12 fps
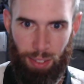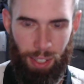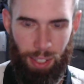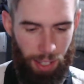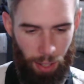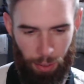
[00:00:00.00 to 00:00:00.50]

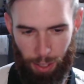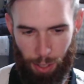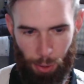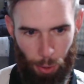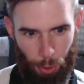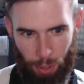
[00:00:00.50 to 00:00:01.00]
It sounded
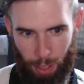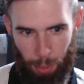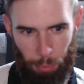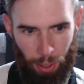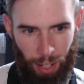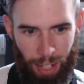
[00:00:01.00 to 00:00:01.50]
interesting,
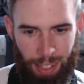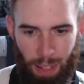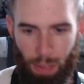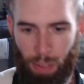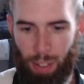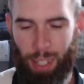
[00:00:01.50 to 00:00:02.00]
but I
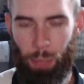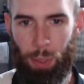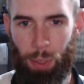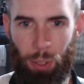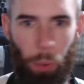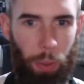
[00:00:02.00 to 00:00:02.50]
didn't think it
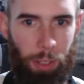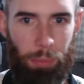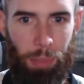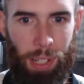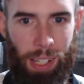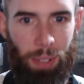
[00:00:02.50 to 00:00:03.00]
was going to
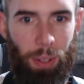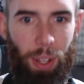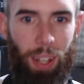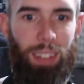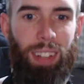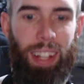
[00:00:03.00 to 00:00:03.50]
be
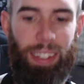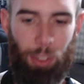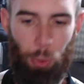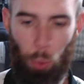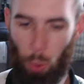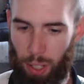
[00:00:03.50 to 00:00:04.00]
like this
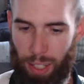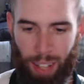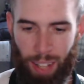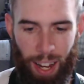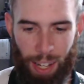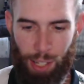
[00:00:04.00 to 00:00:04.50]
really
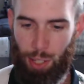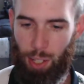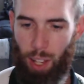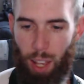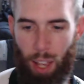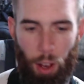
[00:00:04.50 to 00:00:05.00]
nice,
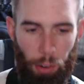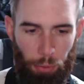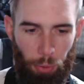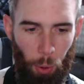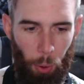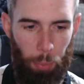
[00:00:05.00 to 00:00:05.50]

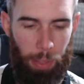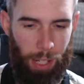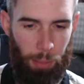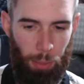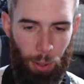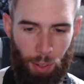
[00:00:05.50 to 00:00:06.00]
full
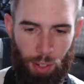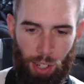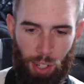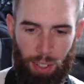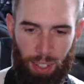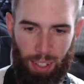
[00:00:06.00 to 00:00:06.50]
peanut butter and
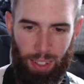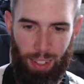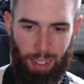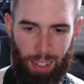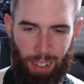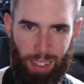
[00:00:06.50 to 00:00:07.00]
jelly
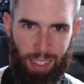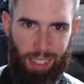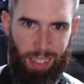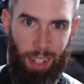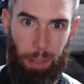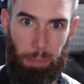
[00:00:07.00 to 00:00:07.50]

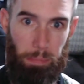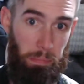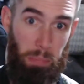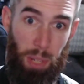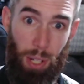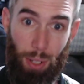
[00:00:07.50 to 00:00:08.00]
type
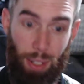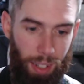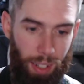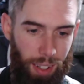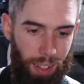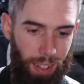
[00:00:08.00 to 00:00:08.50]
beer.
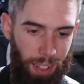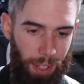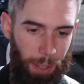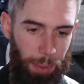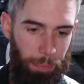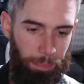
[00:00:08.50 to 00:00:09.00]

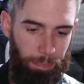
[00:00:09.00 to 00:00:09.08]
Um,